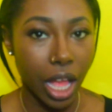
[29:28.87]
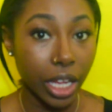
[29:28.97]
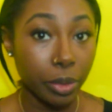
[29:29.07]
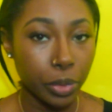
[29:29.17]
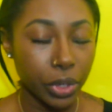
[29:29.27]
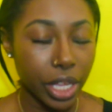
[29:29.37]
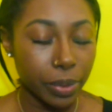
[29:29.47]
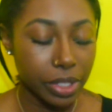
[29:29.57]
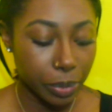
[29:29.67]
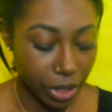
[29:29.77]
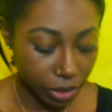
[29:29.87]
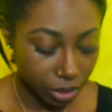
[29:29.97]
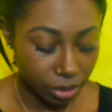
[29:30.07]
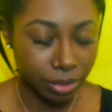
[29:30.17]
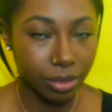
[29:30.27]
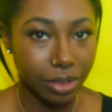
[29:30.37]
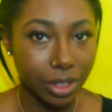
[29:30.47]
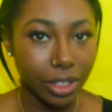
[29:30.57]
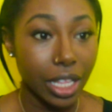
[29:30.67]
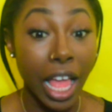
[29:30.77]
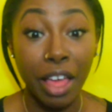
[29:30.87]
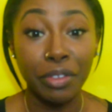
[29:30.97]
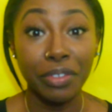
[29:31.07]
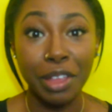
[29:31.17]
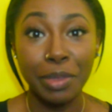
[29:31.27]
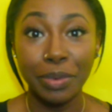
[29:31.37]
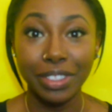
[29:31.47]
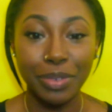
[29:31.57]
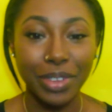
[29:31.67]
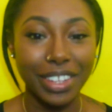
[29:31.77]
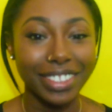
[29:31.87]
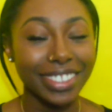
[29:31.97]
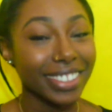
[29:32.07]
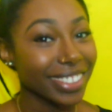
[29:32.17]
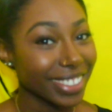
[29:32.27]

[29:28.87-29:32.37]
I communicate with someone else. I have a family with someone else.